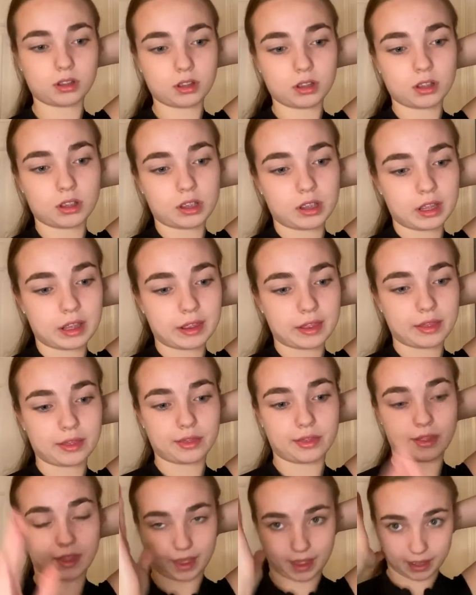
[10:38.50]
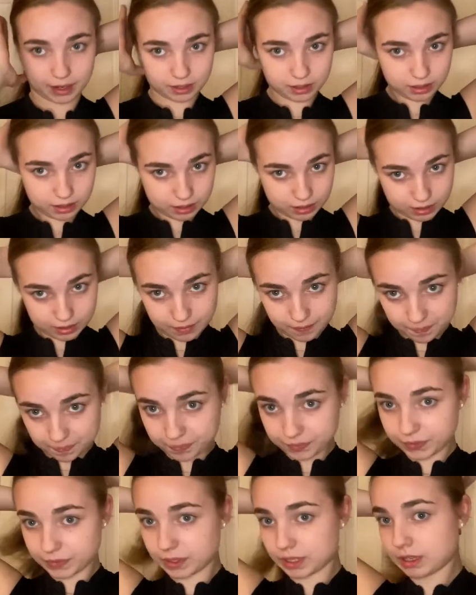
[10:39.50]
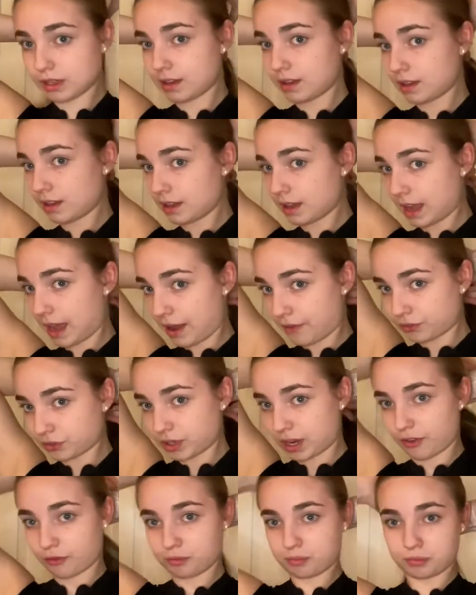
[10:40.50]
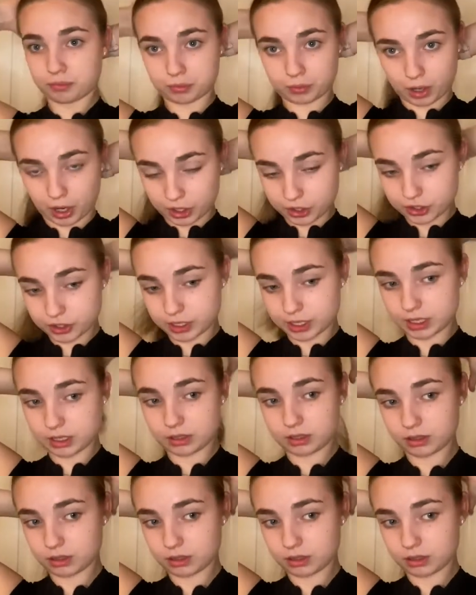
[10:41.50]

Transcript: And then after I've brushed it,